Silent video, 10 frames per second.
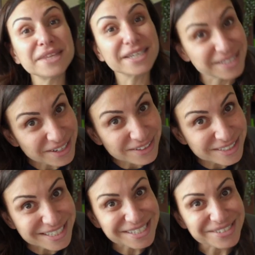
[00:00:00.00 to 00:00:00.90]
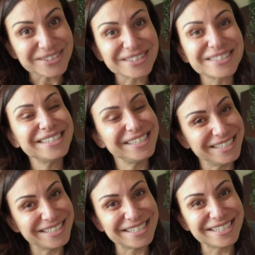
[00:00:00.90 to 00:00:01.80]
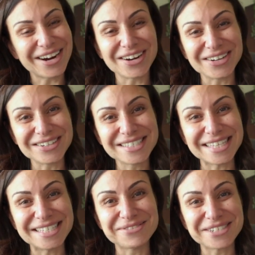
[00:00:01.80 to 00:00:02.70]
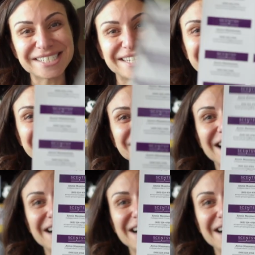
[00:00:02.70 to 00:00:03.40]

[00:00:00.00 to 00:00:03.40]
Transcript: the consultant store in our Scentsy workstation,